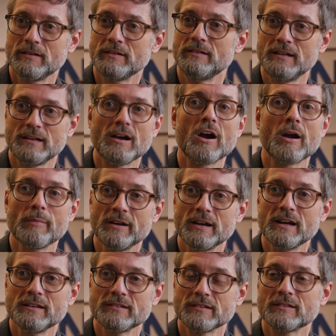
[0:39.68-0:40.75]

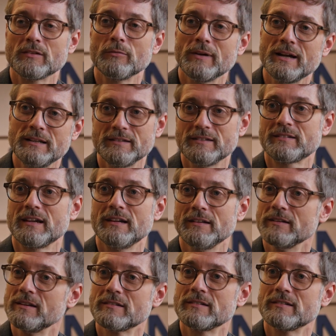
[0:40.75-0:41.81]
decarbonize at the rate and
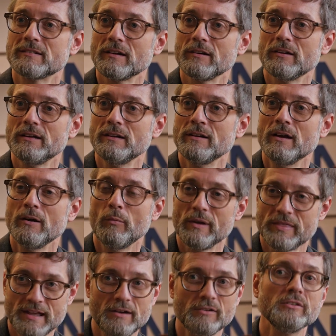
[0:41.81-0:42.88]
scale necessary
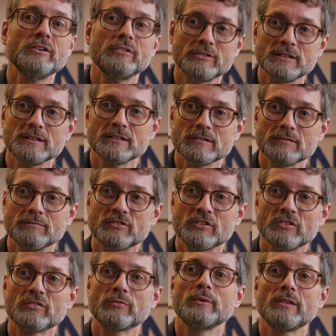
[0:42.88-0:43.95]
without nuclear,
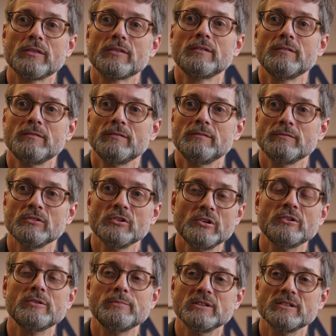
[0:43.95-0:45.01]
just with
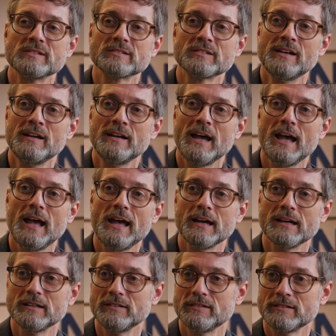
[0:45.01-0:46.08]
renewables.
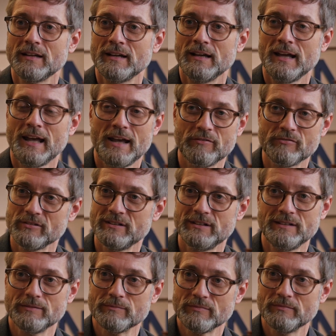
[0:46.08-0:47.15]
And
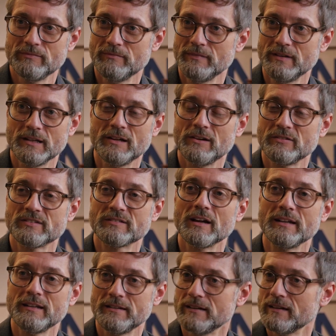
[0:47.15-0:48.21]
every
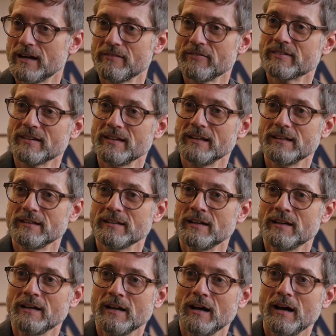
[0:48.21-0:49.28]
study that I've seen
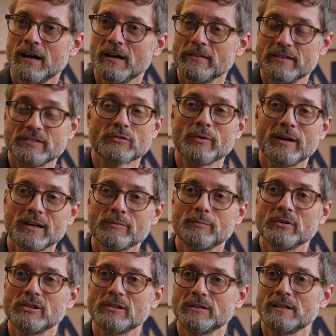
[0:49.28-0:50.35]
that's
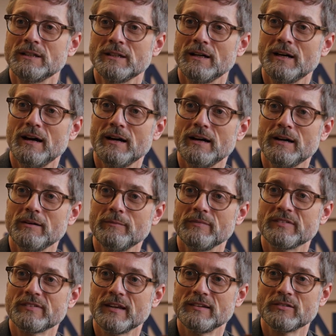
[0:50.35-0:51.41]
credible
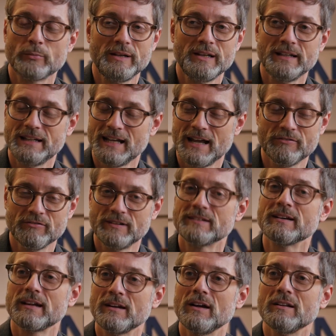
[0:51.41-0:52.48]
says we need every
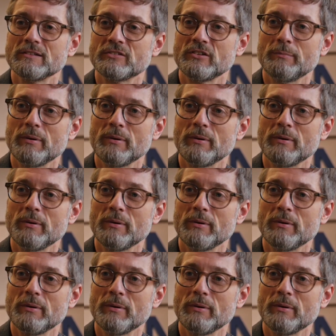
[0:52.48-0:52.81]
technology